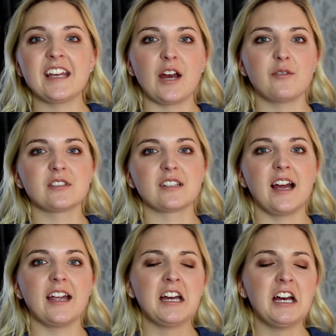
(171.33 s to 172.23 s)
I was
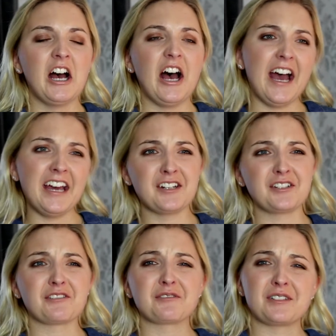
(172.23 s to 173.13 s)
like,
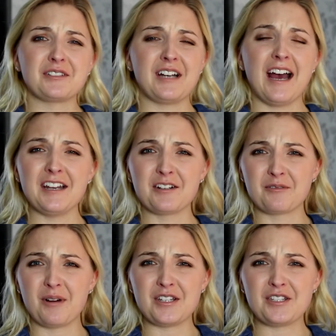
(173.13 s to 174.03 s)
I don't
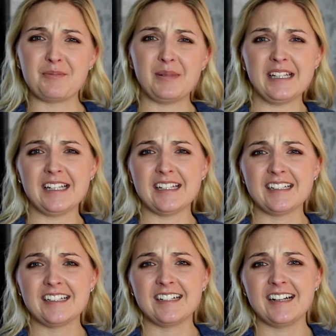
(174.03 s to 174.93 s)
want to be
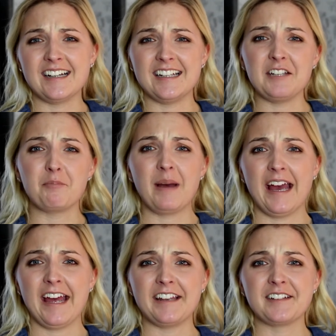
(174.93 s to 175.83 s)
in
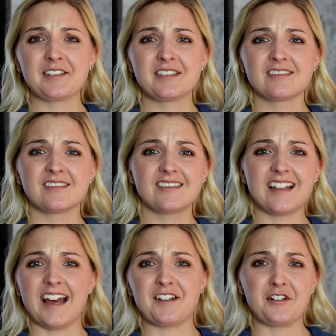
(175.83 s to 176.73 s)
bed
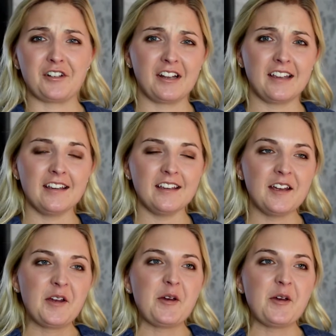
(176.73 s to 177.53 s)
that early,